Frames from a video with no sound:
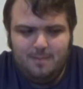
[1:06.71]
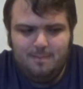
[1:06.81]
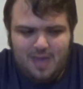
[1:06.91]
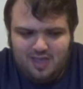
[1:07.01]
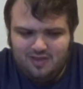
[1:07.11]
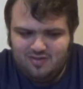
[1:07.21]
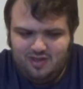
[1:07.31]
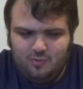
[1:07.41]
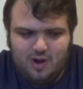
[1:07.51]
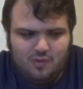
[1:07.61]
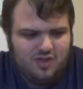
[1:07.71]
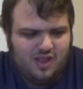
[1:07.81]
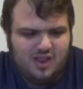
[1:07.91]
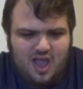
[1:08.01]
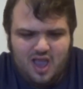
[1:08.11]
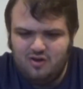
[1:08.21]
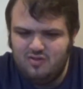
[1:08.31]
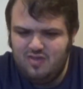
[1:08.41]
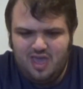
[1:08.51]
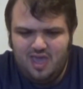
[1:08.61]
a magazine when I was like 9
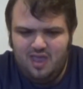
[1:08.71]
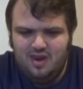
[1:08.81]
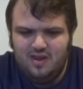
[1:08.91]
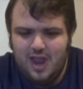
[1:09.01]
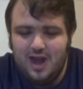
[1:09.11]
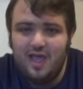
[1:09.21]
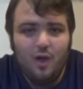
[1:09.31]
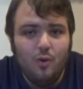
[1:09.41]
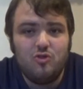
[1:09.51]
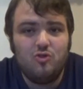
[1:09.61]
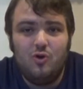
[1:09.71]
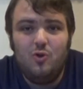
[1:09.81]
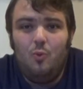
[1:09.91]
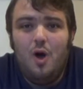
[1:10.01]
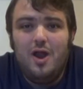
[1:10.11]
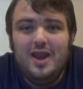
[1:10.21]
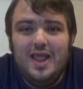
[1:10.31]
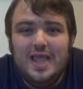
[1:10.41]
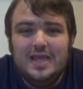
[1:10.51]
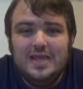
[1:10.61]
or 10, and I always sort of wanted
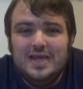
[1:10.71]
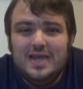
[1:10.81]
it.